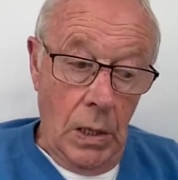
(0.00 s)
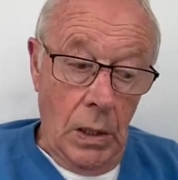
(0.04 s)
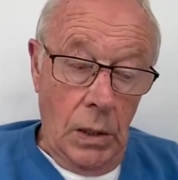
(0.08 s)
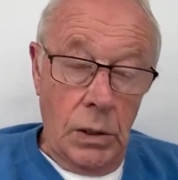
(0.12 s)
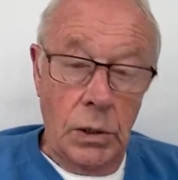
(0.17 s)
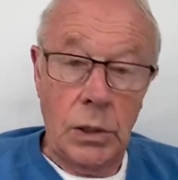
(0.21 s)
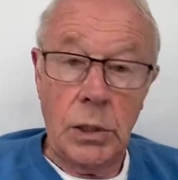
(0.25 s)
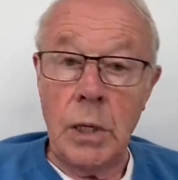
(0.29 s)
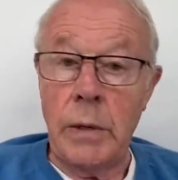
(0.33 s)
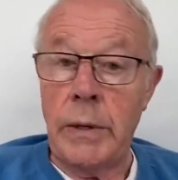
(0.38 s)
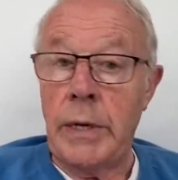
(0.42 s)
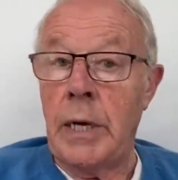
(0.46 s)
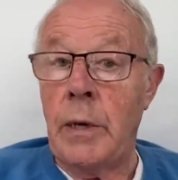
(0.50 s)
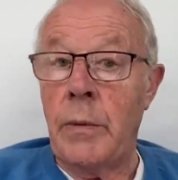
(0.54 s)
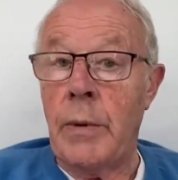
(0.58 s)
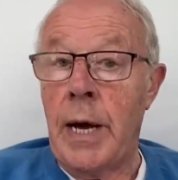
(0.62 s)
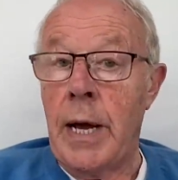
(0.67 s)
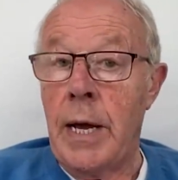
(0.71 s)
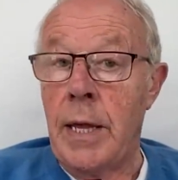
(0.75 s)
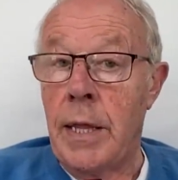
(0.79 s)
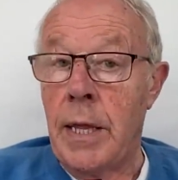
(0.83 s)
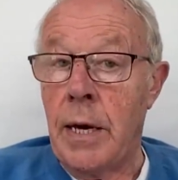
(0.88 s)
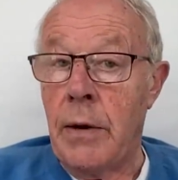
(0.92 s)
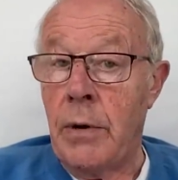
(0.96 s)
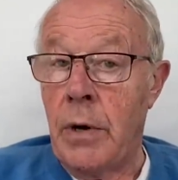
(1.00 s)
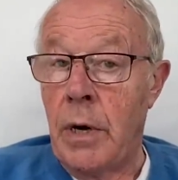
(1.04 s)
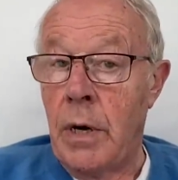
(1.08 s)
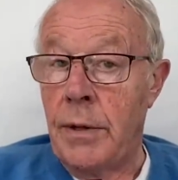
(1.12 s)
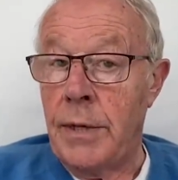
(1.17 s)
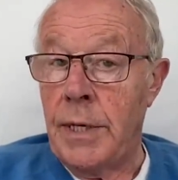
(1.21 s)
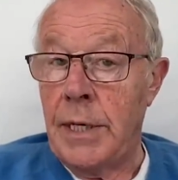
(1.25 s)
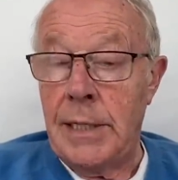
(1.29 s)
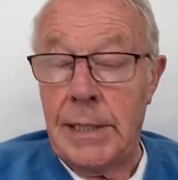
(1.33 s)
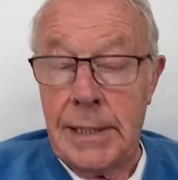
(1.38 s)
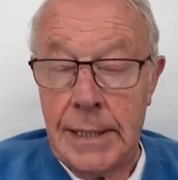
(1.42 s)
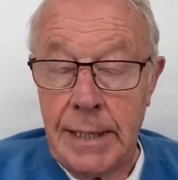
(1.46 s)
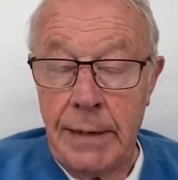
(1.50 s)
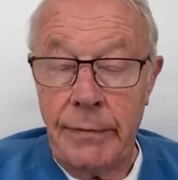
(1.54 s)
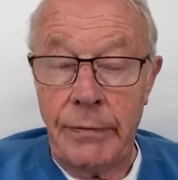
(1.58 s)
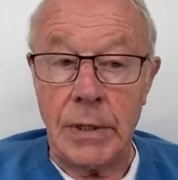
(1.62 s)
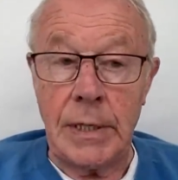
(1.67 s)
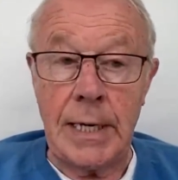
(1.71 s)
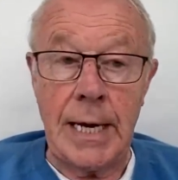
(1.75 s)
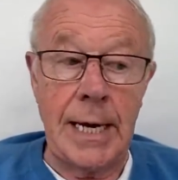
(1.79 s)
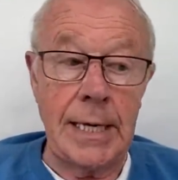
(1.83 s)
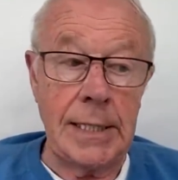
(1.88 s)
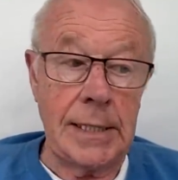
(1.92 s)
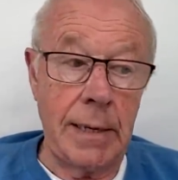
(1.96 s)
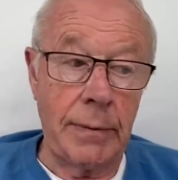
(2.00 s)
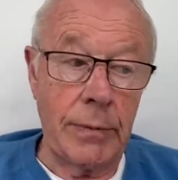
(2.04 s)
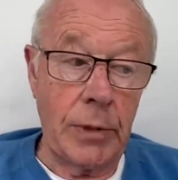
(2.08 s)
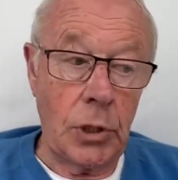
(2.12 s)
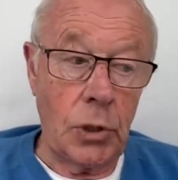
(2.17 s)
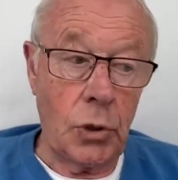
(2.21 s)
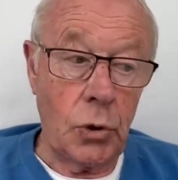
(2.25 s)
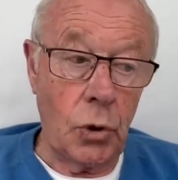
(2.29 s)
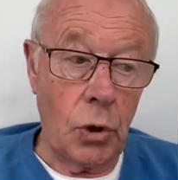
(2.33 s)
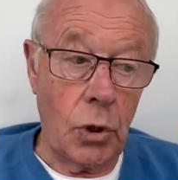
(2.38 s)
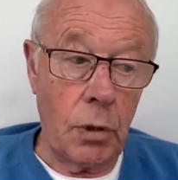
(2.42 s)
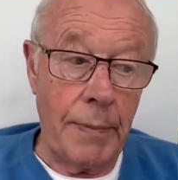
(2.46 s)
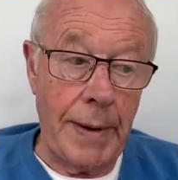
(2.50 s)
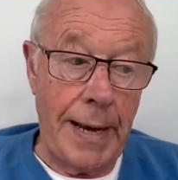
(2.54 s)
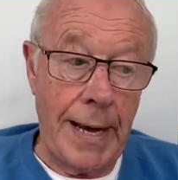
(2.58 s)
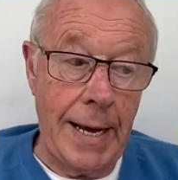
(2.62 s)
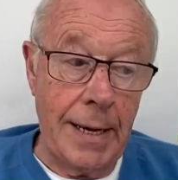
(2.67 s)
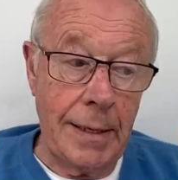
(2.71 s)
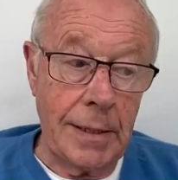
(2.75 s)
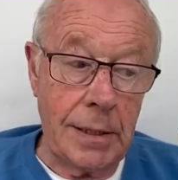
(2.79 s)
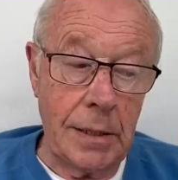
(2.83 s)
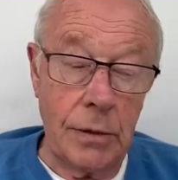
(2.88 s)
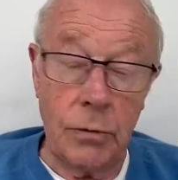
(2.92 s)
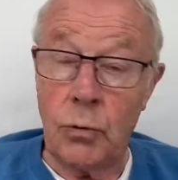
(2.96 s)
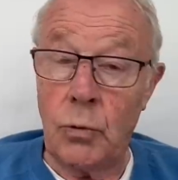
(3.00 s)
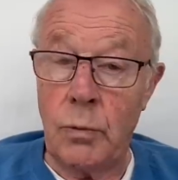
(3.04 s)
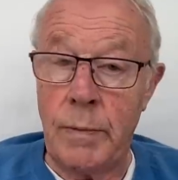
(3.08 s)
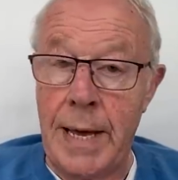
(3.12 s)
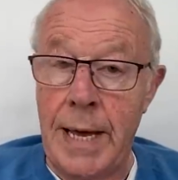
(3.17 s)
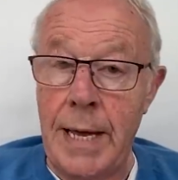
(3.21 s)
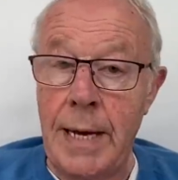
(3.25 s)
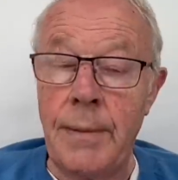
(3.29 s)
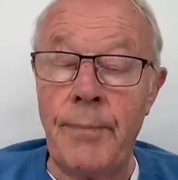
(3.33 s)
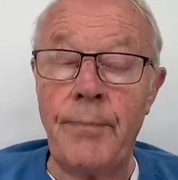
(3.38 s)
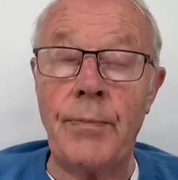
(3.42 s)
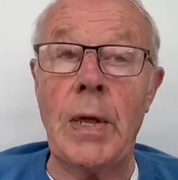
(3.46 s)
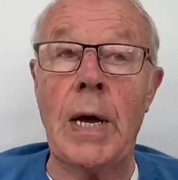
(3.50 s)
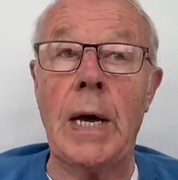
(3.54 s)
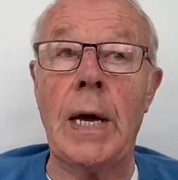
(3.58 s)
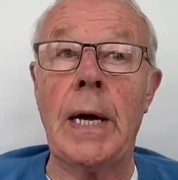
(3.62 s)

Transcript: So anyway, there are these 7 guys I'm going to talk about. They're all men.